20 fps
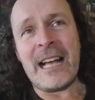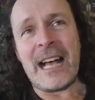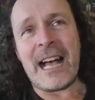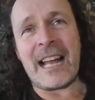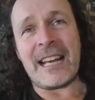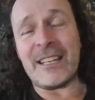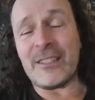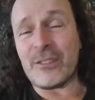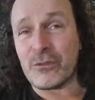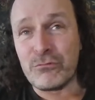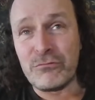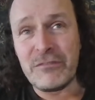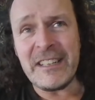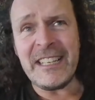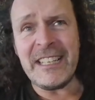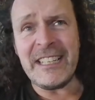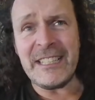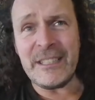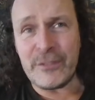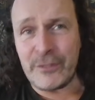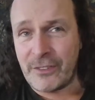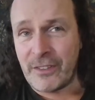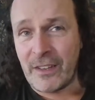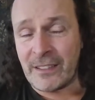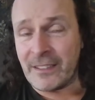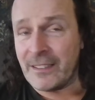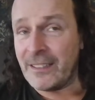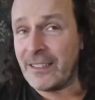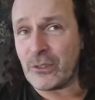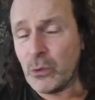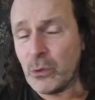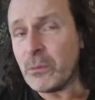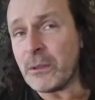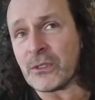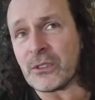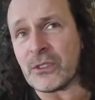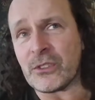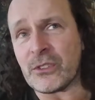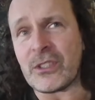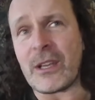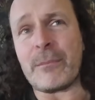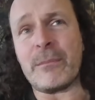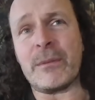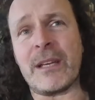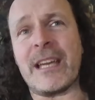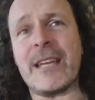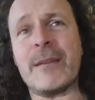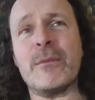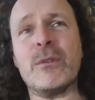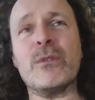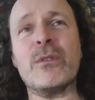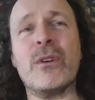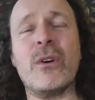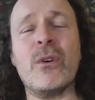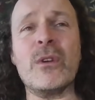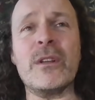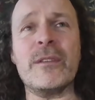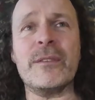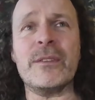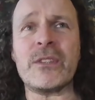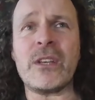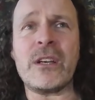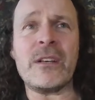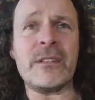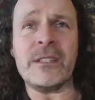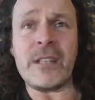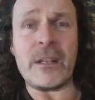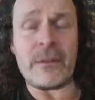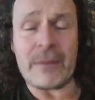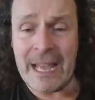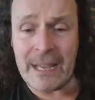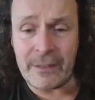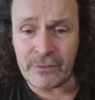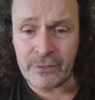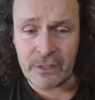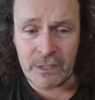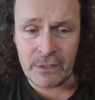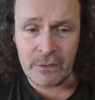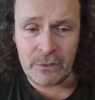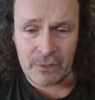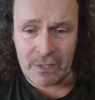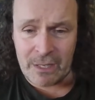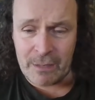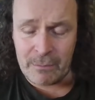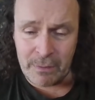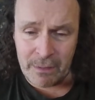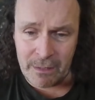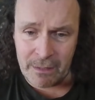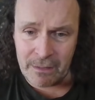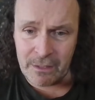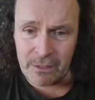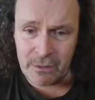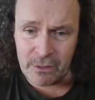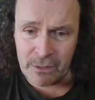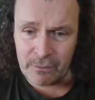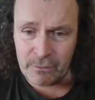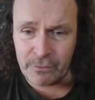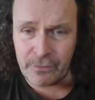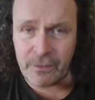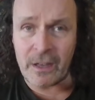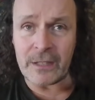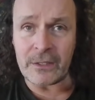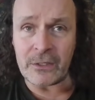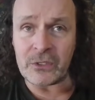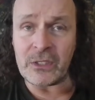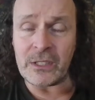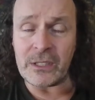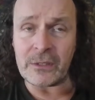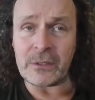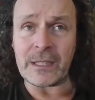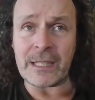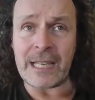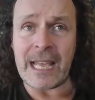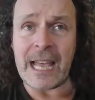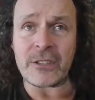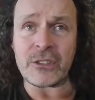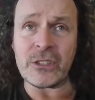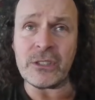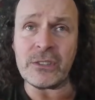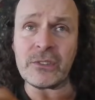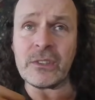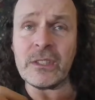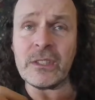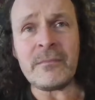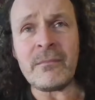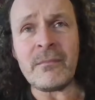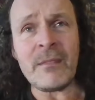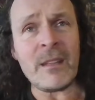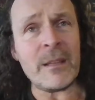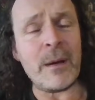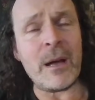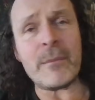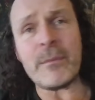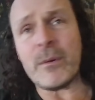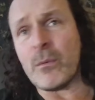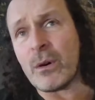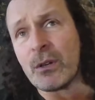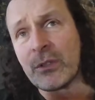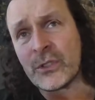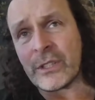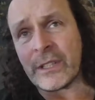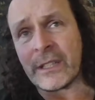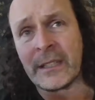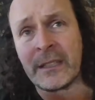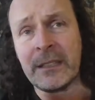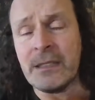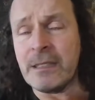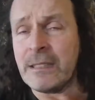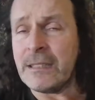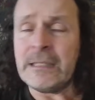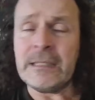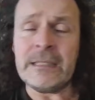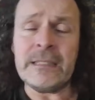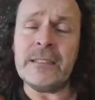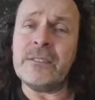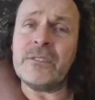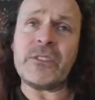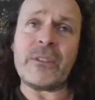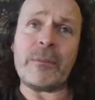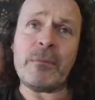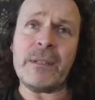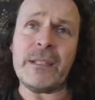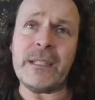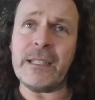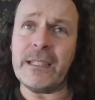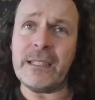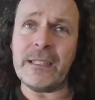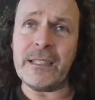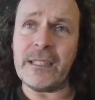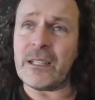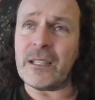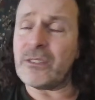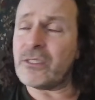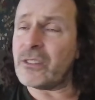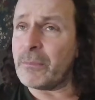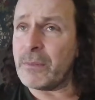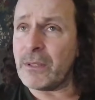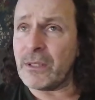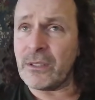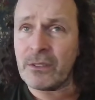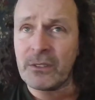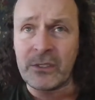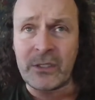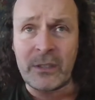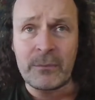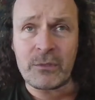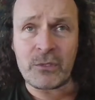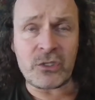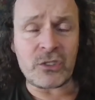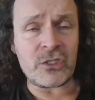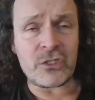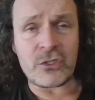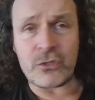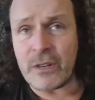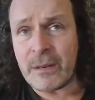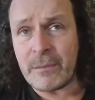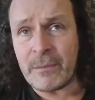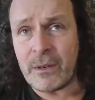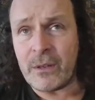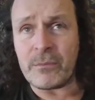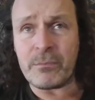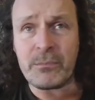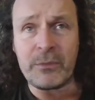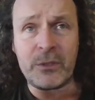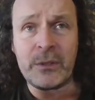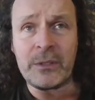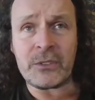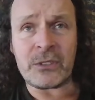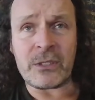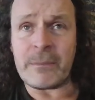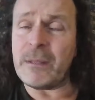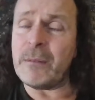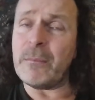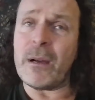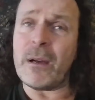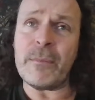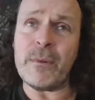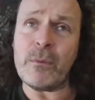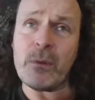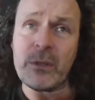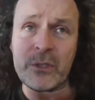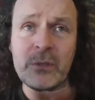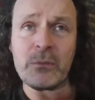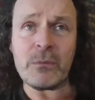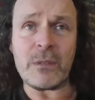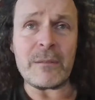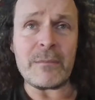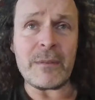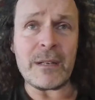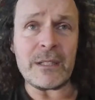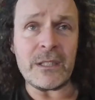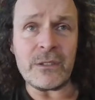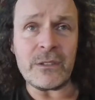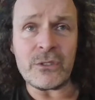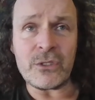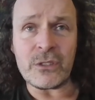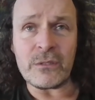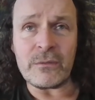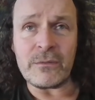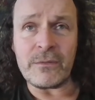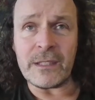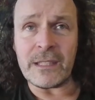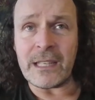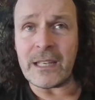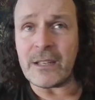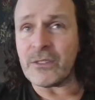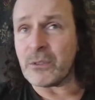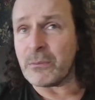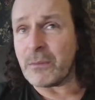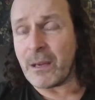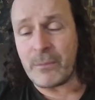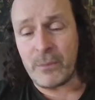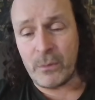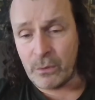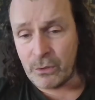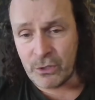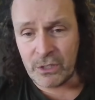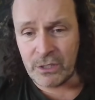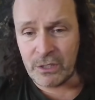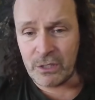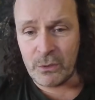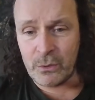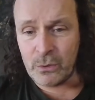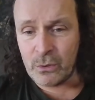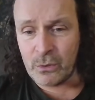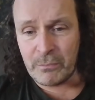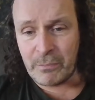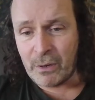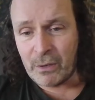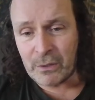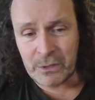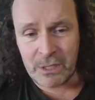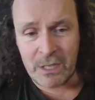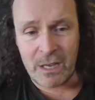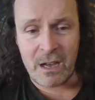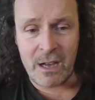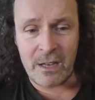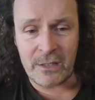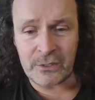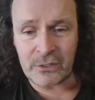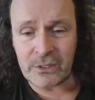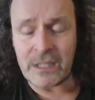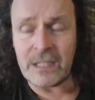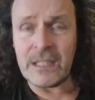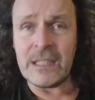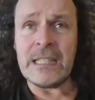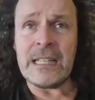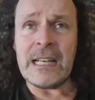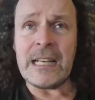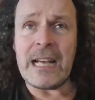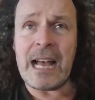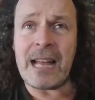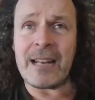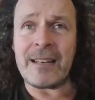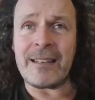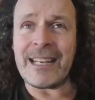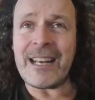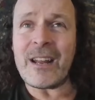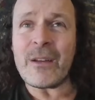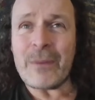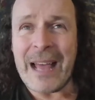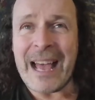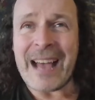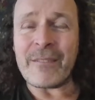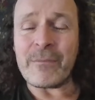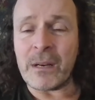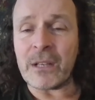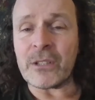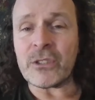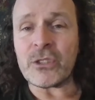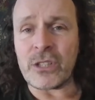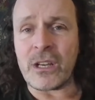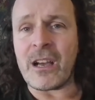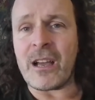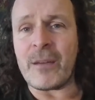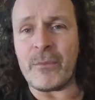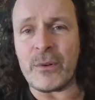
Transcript: And it's really fun. It's almost a sub-game all of its own. You don't have to use it, but you can find secret caches. They might be watching some streamer doing something. They might be watching one of my YouTube videos. They might be watching your podcast, and they don't have much time.